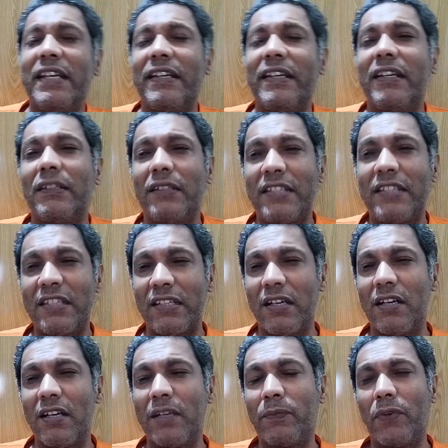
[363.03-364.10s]
in
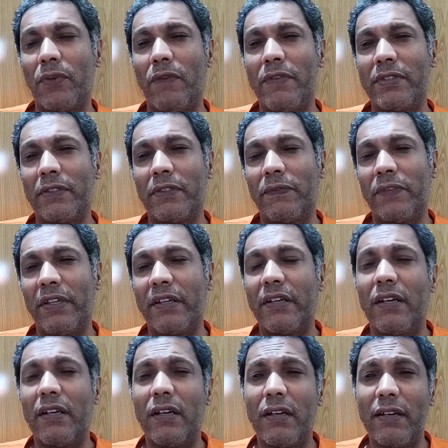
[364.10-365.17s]
Kurdistan province of
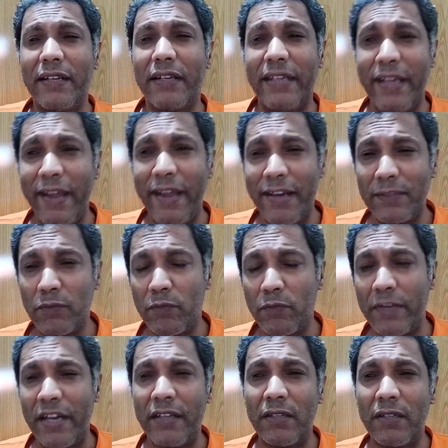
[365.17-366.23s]
Iran gains
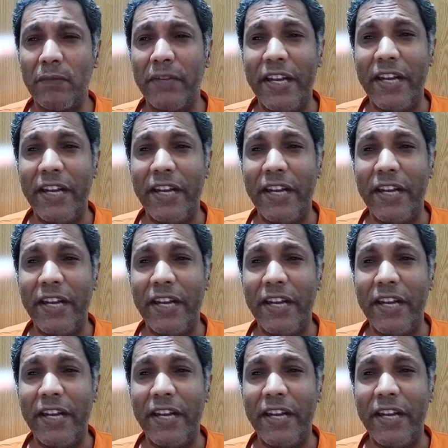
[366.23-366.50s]
momentum,